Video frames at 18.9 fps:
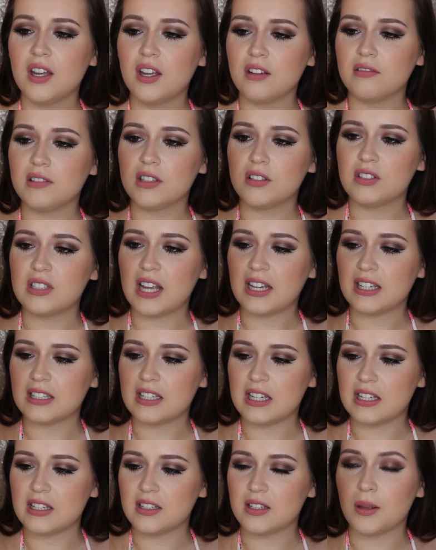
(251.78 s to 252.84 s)
Real
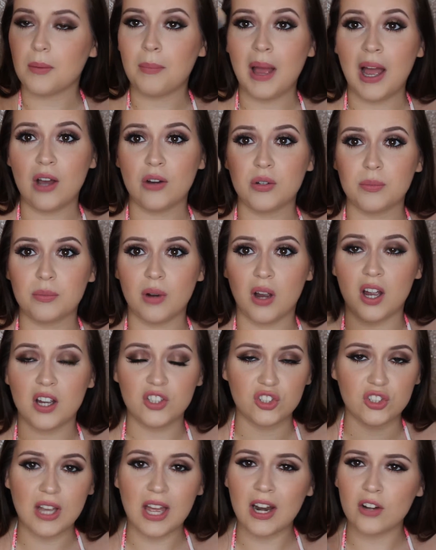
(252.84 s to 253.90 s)
Techniques powder
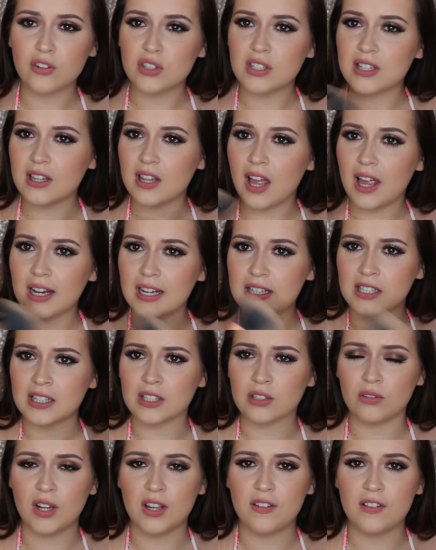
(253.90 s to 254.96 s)
brush, and I'll just lightly dust
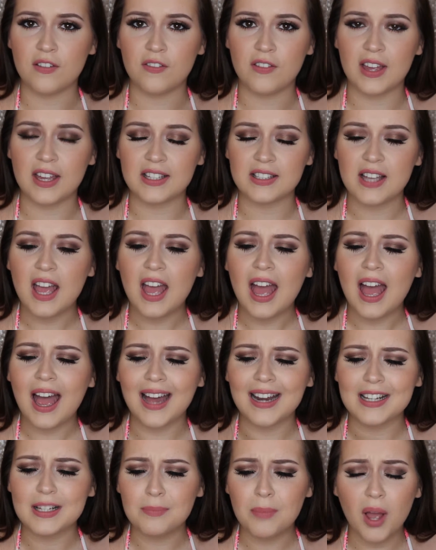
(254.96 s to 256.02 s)
it all over the face,
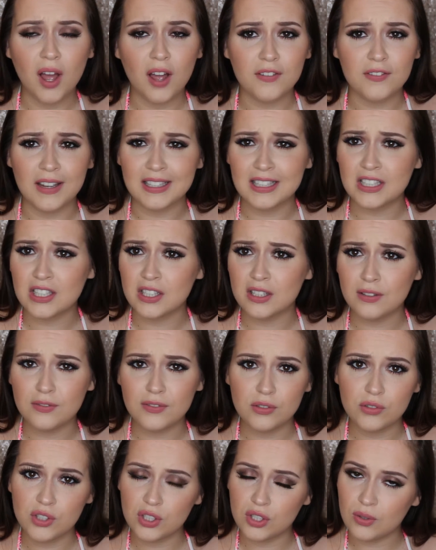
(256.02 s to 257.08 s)
and it's perfect. It doesn't
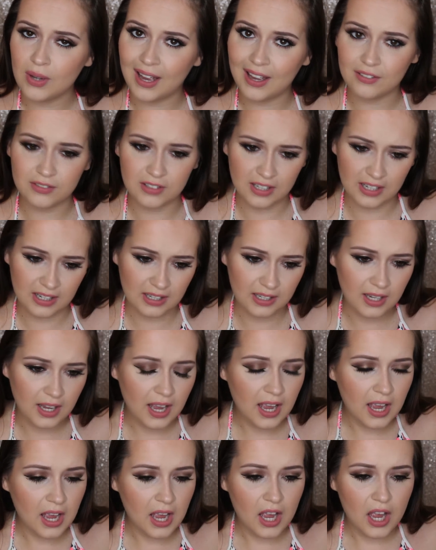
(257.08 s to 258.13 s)
feel too heavy.
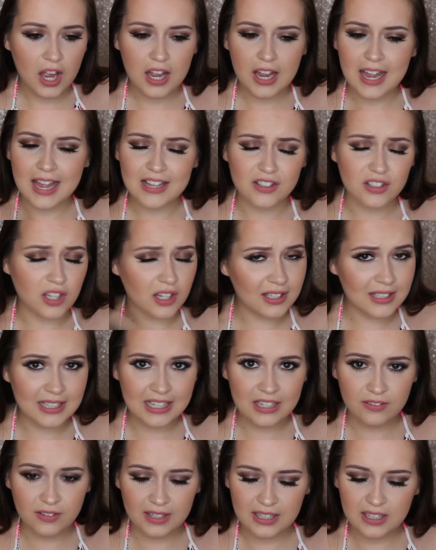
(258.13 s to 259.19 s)
It doesn't
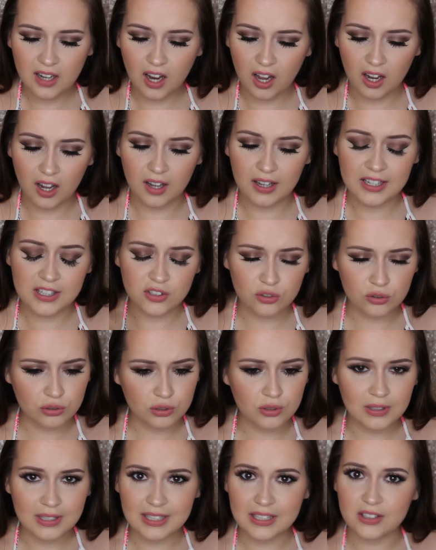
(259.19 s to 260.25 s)
leave any colour. It's
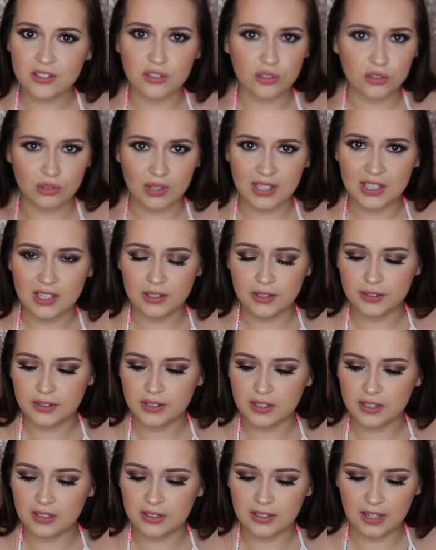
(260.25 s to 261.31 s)
truly just
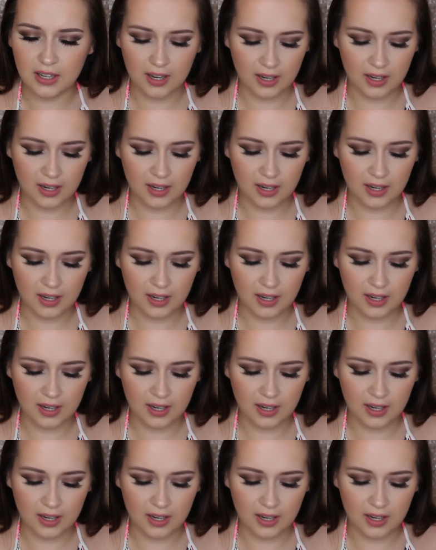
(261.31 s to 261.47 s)
translucent.